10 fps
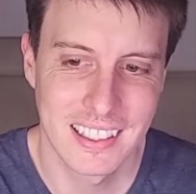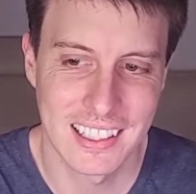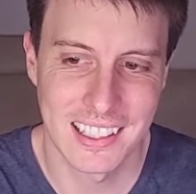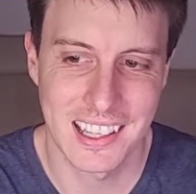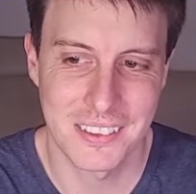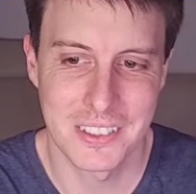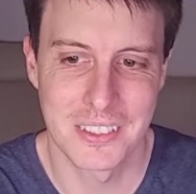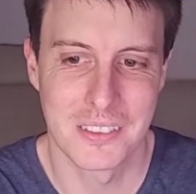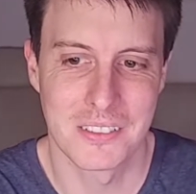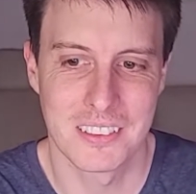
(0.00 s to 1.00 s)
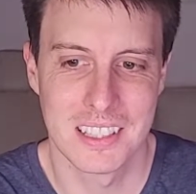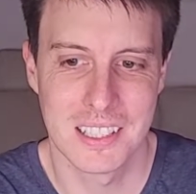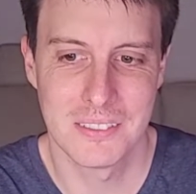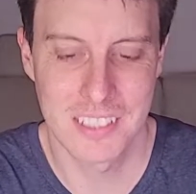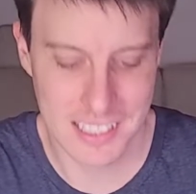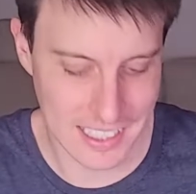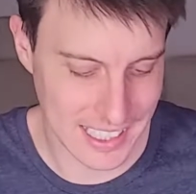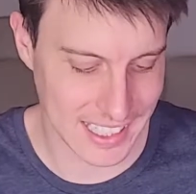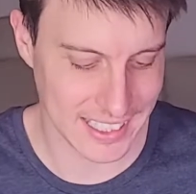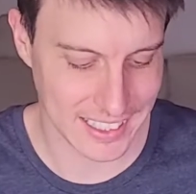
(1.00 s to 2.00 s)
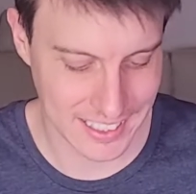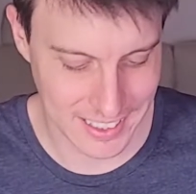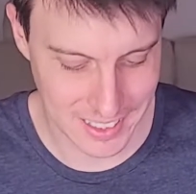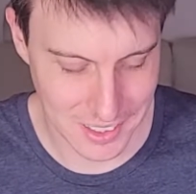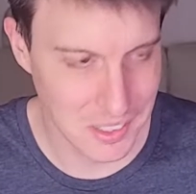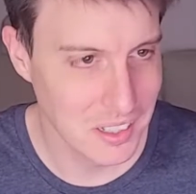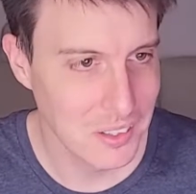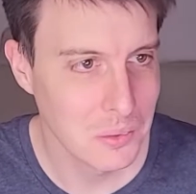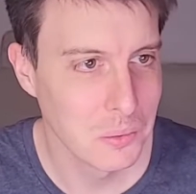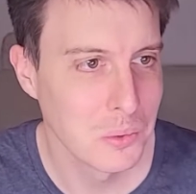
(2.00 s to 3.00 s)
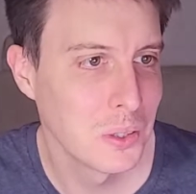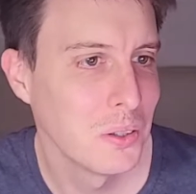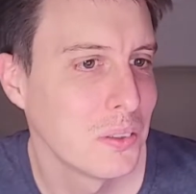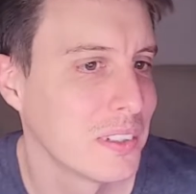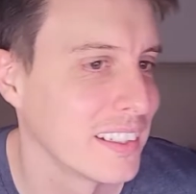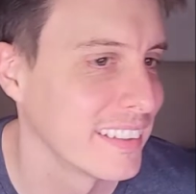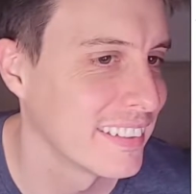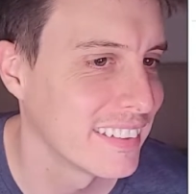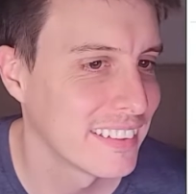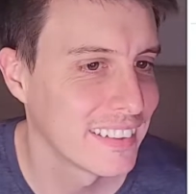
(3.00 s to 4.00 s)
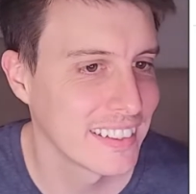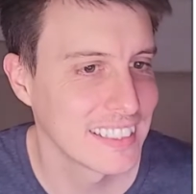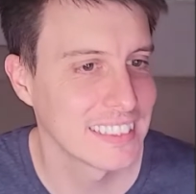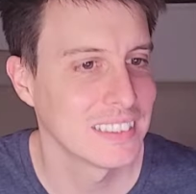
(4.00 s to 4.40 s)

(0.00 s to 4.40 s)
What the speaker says: Have a lovely day. Walrus.